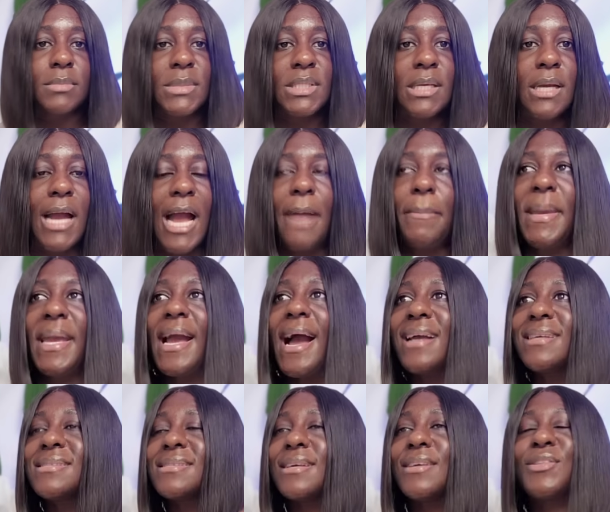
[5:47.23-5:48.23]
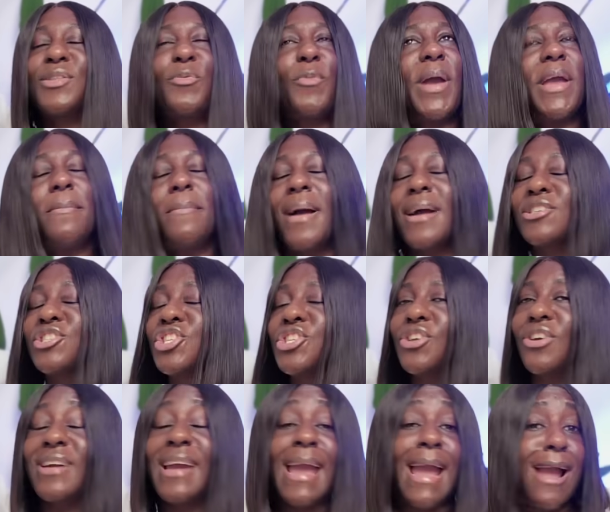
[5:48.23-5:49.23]
I mean, guys, the way Mcjunior
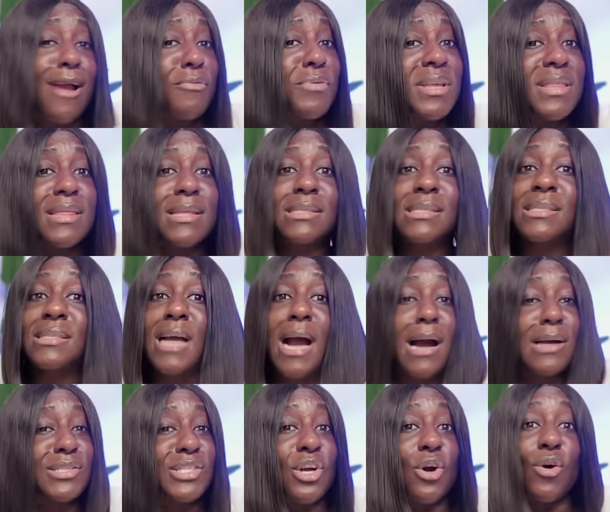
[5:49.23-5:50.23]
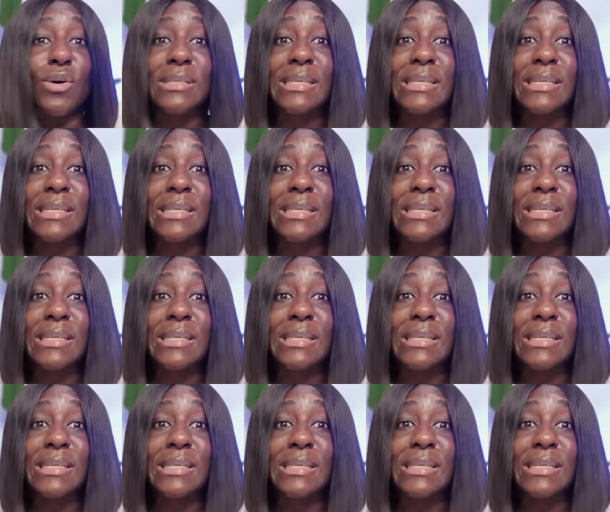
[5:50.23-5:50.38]
carried this task on his